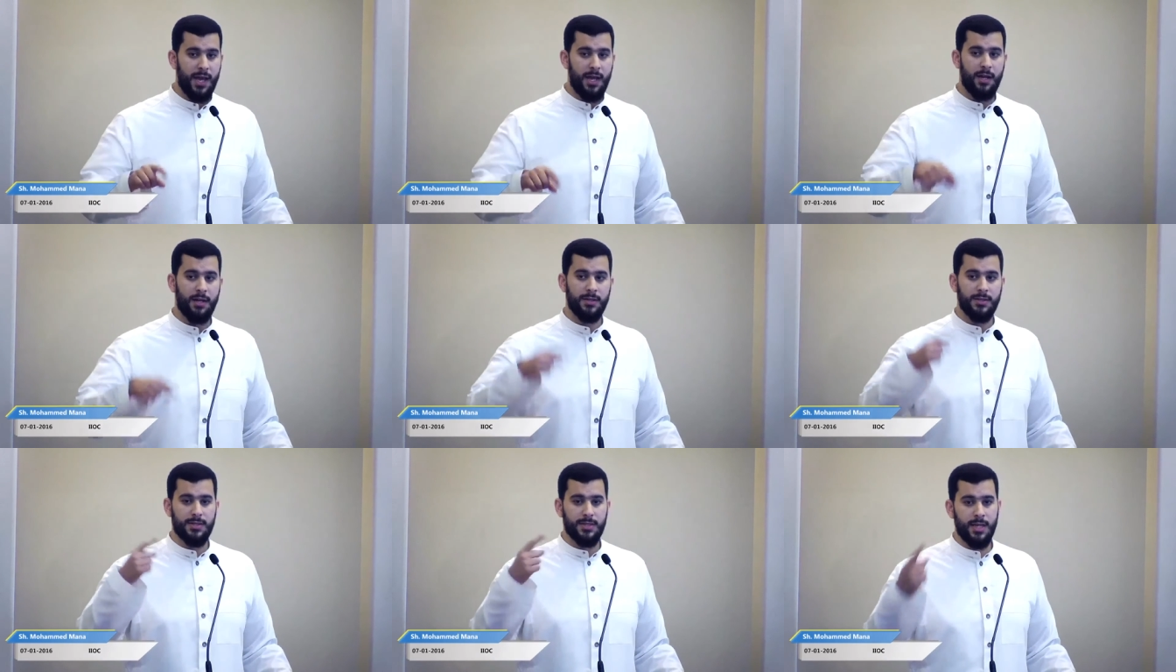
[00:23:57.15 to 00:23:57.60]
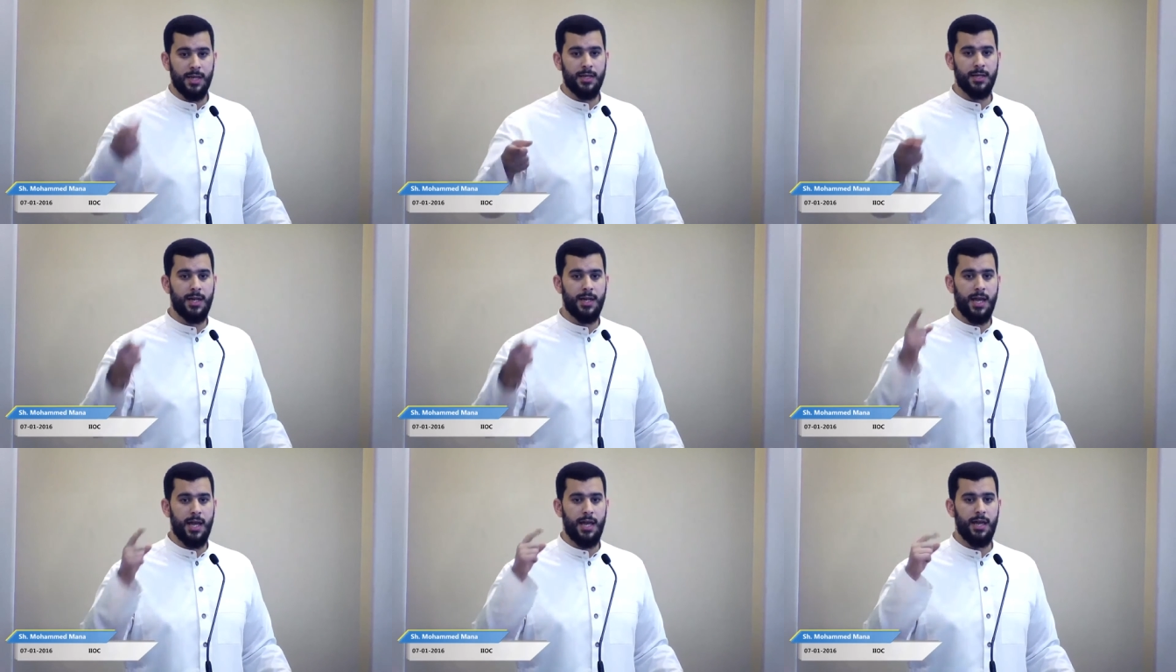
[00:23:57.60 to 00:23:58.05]
And on
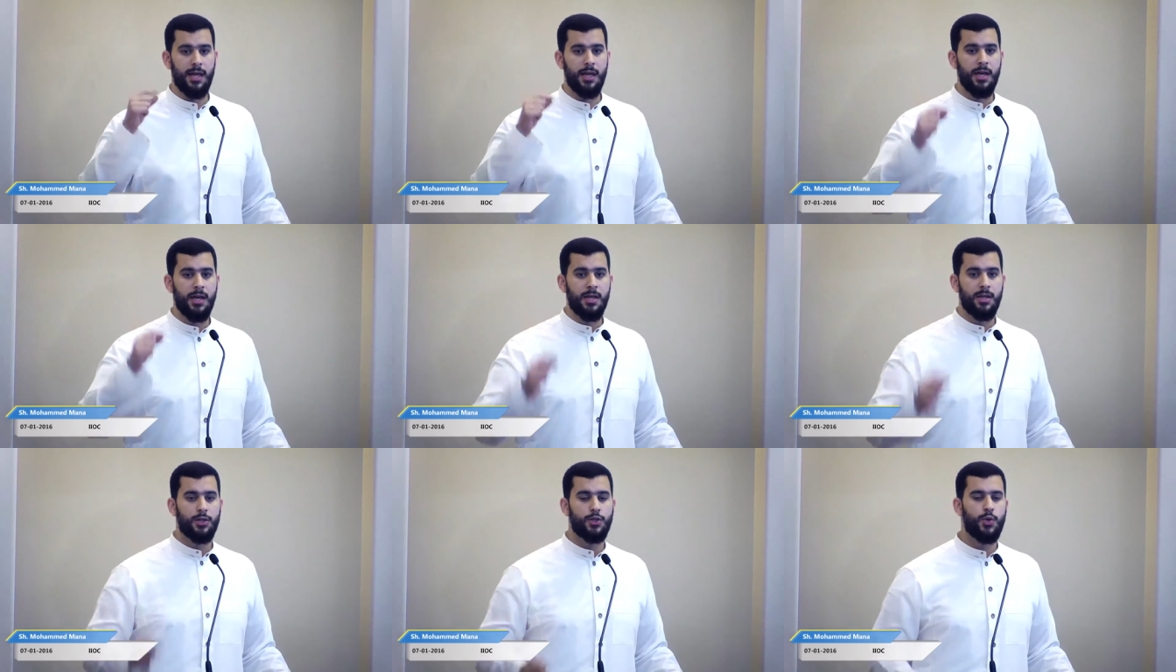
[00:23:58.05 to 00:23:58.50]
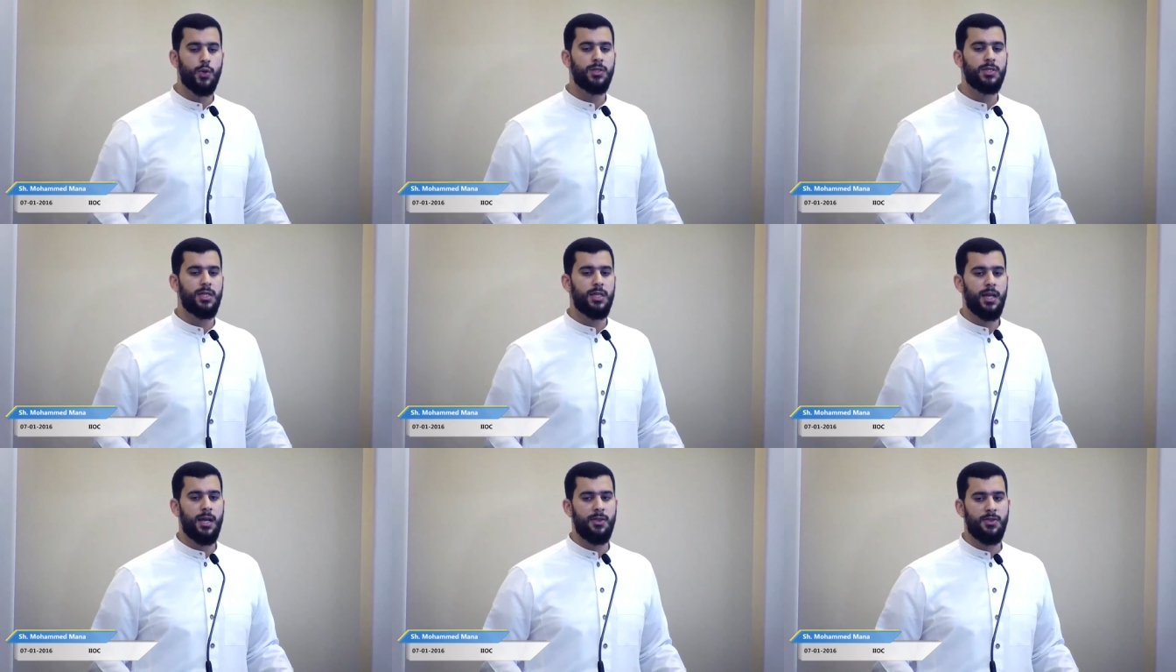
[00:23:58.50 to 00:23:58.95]
Sunday, the
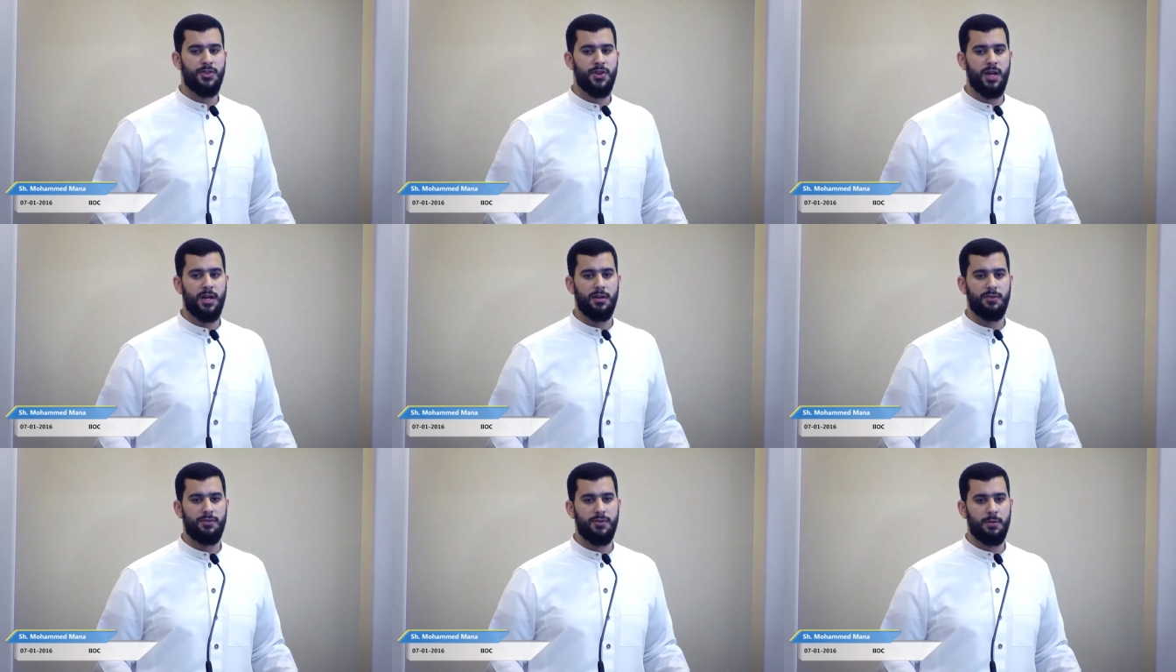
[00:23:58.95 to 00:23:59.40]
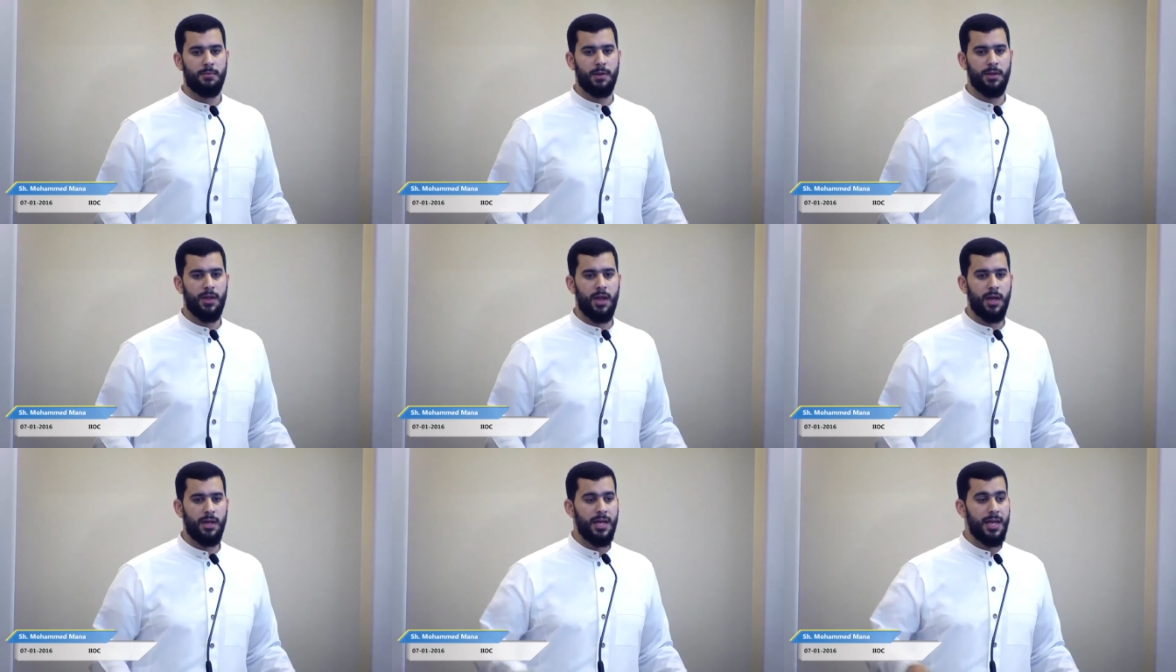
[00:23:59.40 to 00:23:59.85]
29th night of
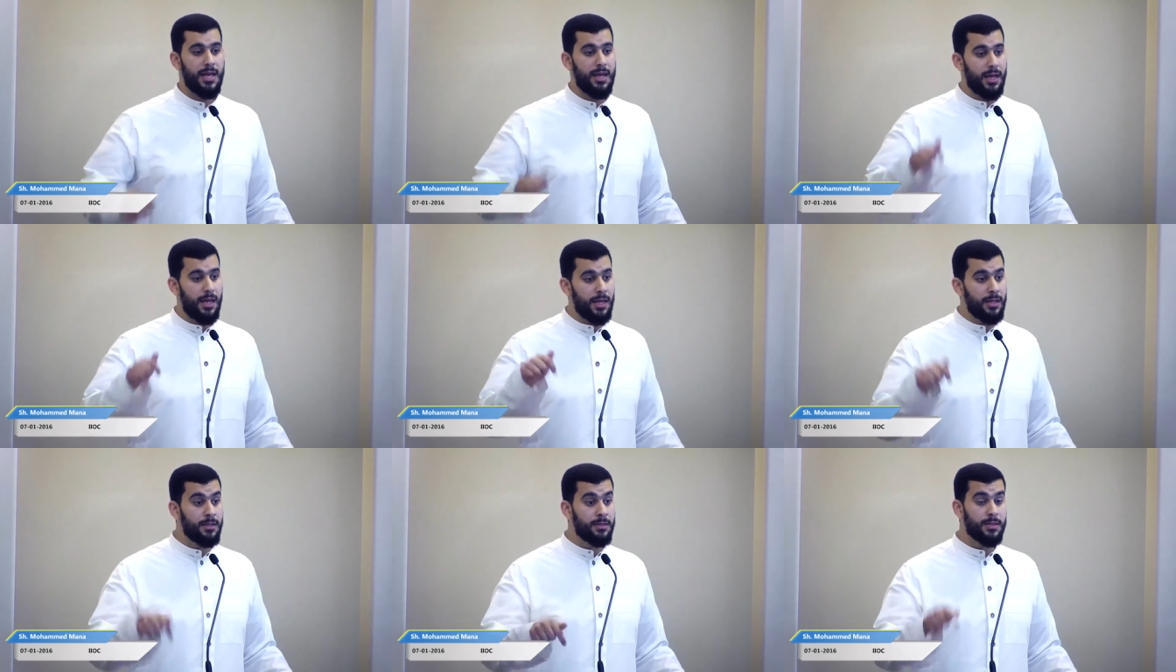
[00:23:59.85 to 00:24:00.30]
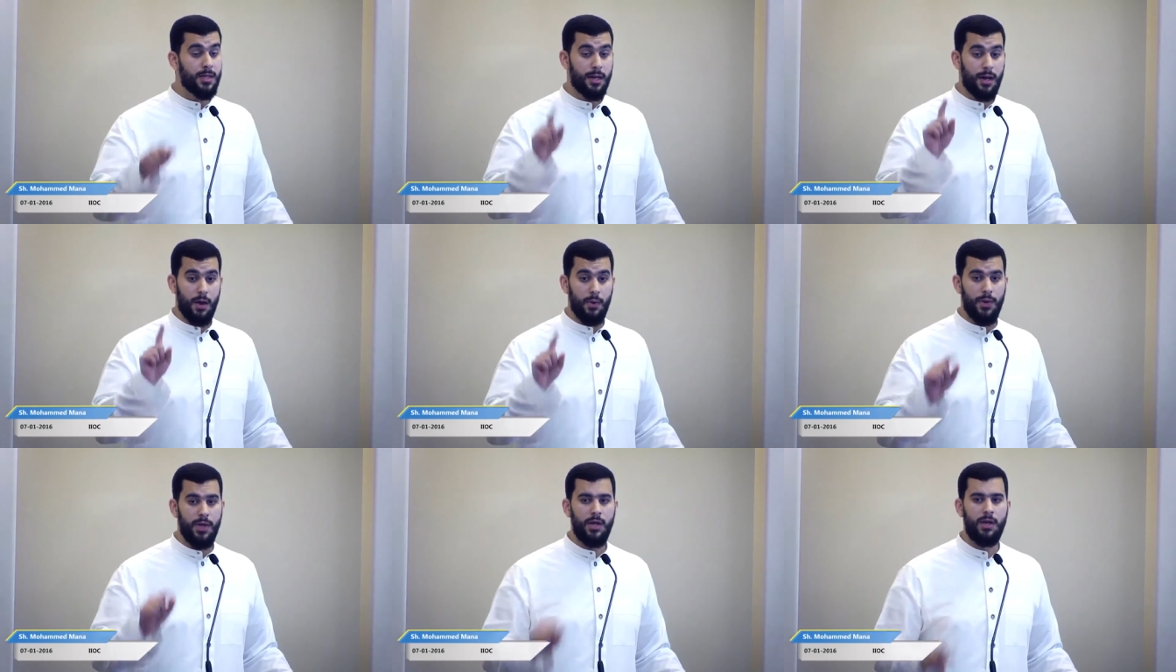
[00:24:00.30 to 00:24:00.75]
Ramadan, in
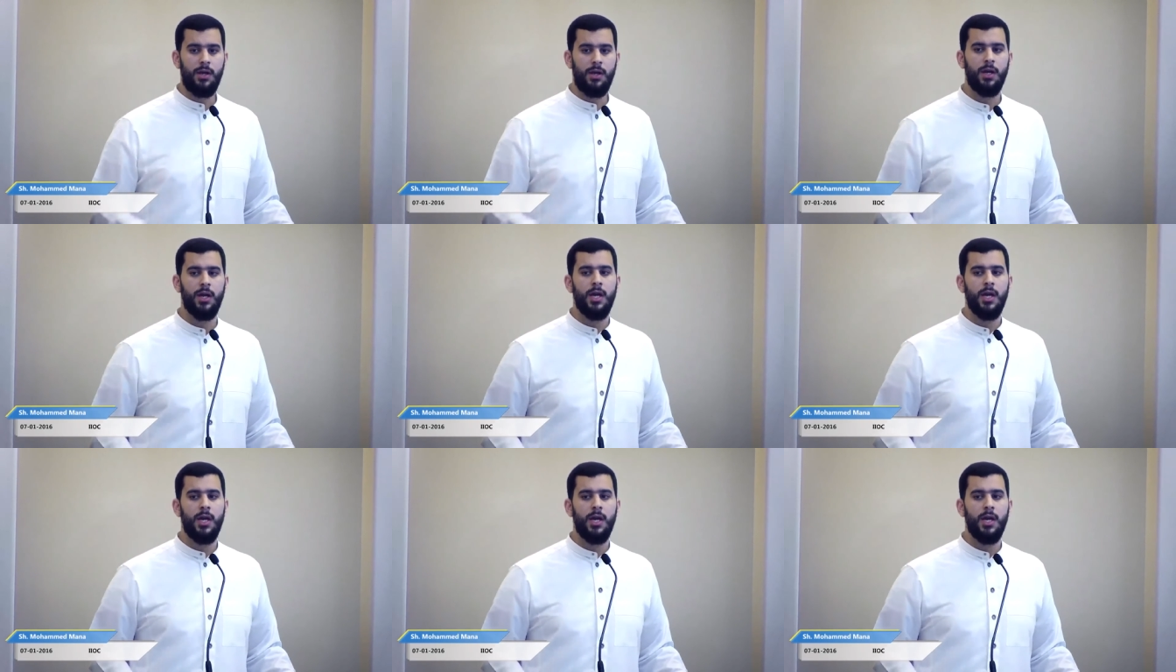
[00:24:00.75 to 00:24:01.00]
Taraweeh,